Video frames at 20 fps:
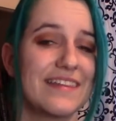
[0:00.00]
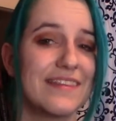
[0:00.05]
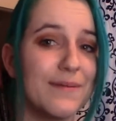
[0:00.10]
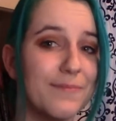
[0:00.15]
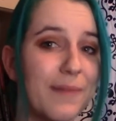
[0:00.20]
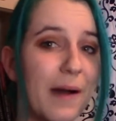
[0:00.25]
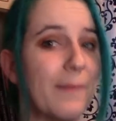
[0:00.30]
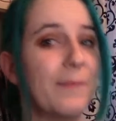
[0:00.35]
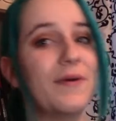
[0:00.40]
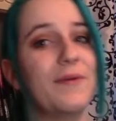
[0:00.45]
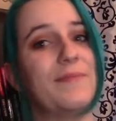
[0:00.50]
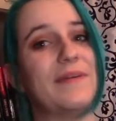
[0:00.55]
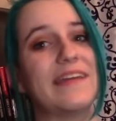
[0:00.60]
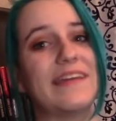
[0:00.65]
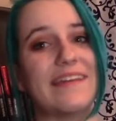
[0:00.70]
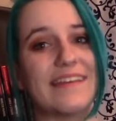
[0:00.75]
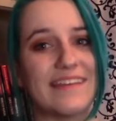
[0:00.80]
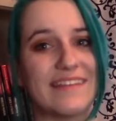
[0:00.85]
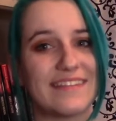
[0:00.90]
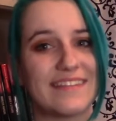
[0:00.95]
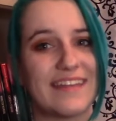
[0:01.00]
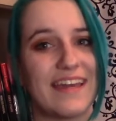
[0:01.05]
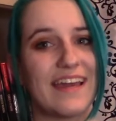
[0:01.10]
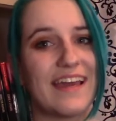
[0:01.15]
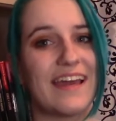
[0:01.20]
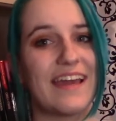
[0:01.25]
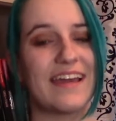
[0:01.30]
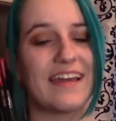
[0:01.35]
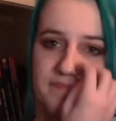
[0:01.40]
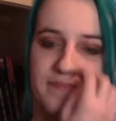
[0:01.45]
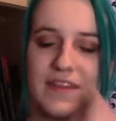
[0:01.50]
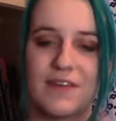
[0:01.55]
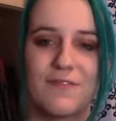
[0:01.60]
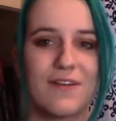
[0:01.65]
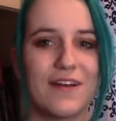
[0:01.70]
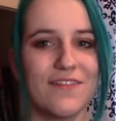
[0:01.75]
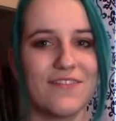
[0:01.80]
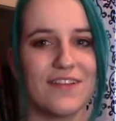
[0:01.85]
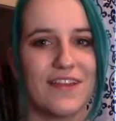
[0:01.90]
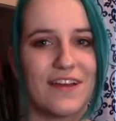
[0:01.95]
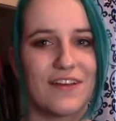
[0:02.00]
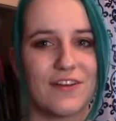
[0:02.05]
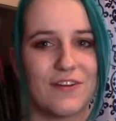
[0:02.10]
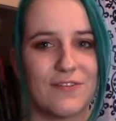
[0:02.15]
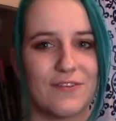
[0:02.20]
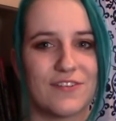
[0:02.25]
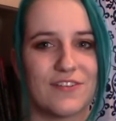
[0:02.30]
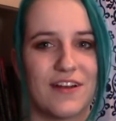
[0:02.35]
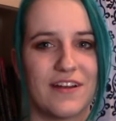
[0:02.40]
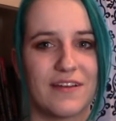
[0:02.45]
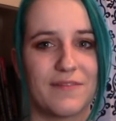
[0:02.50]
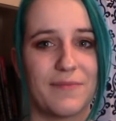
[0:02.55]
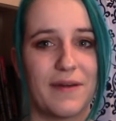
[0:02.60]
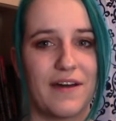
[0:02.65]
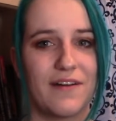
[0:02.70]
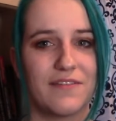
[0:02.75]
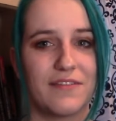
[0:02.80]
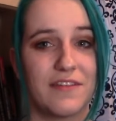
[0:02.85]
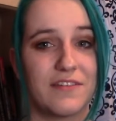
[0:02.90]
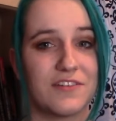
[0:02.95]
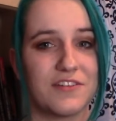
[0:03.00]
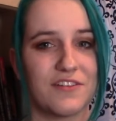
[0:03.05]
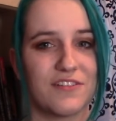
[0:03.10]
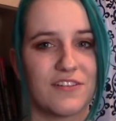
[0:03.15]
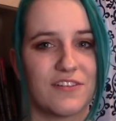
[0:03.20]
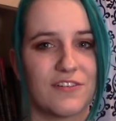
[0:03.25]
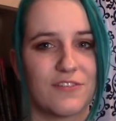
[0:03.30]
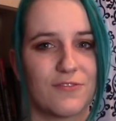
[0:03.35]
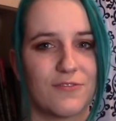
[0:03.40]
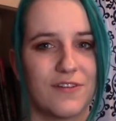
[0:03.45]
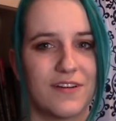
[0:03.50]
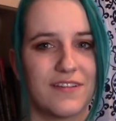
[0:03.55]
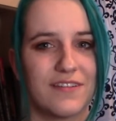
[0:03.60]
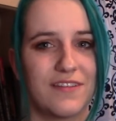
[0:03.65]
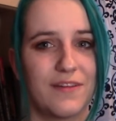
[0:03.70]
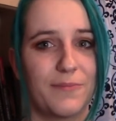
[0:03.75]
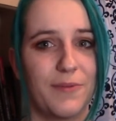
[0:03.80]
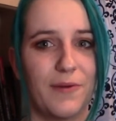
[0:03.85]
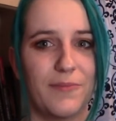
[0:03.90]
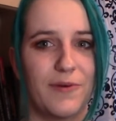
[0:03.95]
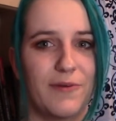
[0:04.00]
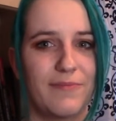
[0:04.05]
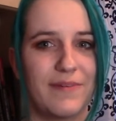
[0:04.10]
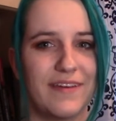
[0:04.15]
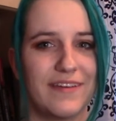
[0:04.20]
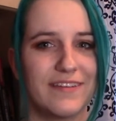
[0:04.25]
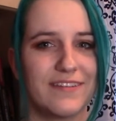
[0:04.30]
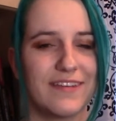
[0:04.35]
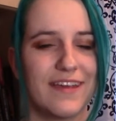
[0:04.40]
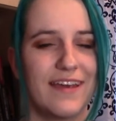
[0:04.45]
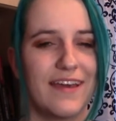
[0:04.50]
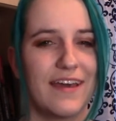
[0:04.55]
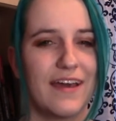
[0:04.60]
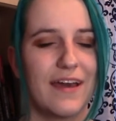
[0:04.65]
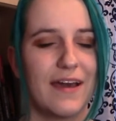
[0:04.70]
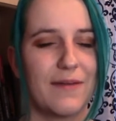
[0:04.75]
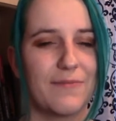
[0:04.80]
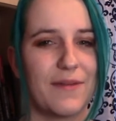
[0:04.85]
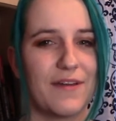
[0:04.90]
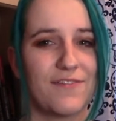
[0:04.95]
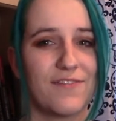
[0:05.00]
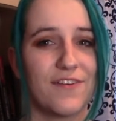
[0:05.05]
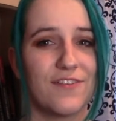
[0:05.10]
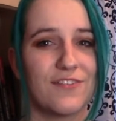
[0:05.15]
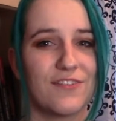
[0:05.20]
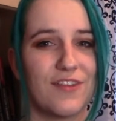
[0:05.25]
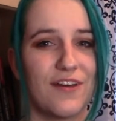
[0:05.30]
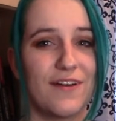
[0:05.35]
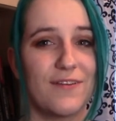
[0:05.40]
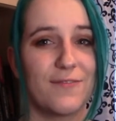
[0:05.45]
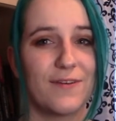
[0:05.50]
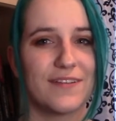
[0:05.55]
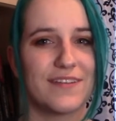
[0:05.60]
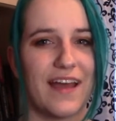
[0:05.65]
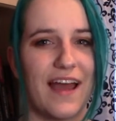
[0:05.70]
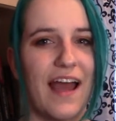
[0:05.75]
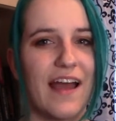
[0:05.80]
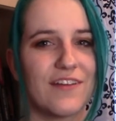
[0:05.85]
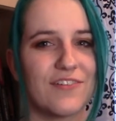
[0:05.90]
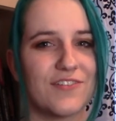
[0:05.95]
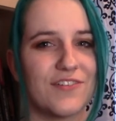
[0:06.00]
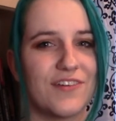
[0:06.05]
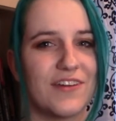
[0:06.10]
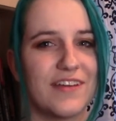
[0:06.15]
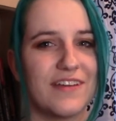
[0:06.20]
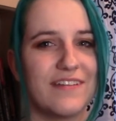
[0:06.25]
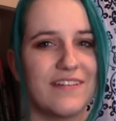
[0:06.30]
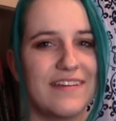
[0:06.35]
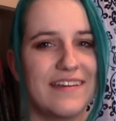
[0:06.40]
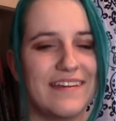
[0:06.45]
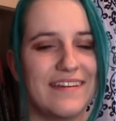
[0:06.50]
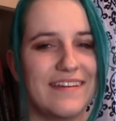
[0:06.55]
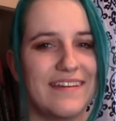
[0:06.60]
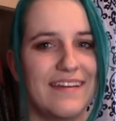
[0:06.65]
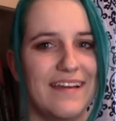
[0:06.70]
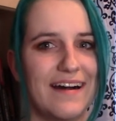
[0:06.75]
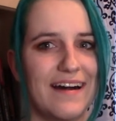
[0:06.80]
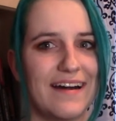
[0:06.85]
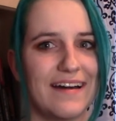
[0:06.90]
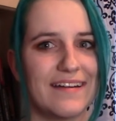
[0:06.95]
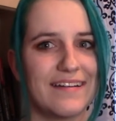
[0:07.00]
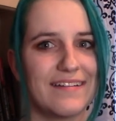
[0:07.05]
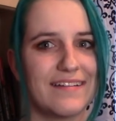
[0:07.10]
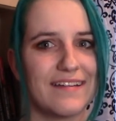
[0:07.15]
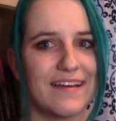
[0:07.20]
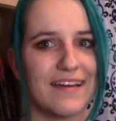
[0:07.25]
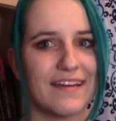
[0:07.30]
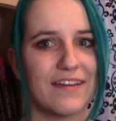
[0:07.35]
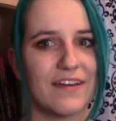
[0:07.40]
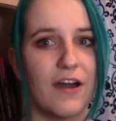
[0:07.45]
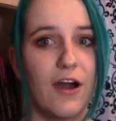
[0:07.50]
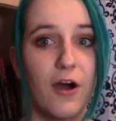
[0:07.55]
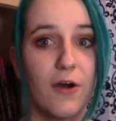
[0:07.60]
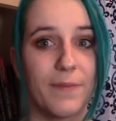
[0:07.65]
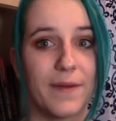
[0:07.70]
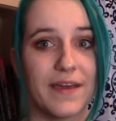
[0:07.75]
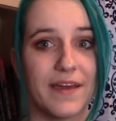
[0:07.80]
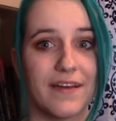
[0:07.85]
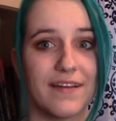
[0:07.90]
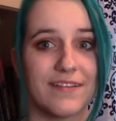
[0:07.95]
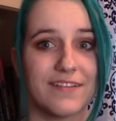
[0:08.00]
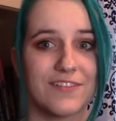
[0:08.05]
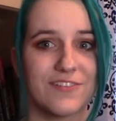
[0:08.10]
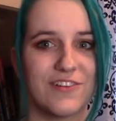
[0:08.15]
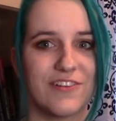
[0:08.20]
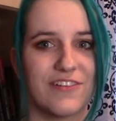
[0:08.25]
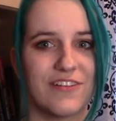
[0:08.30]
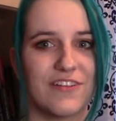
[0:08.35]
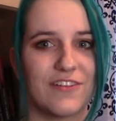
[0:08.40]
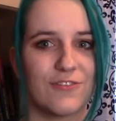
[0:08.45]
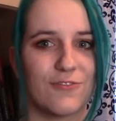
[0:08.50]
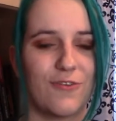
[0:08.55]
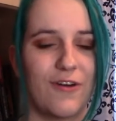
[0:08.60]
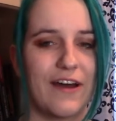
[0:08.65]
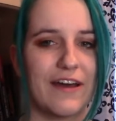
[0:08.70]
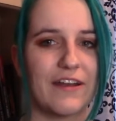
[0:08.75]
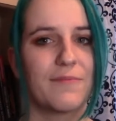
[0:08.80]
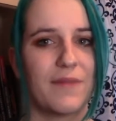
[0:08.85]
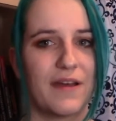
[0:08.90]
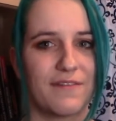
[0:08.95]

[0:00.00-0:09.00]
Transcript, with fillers: The Bumblebees, yay. Whenever that girl was talking about the cheerleading squad, the Bumblebees, my first thought was actually not like, oh my god, it's a cheerleading squad.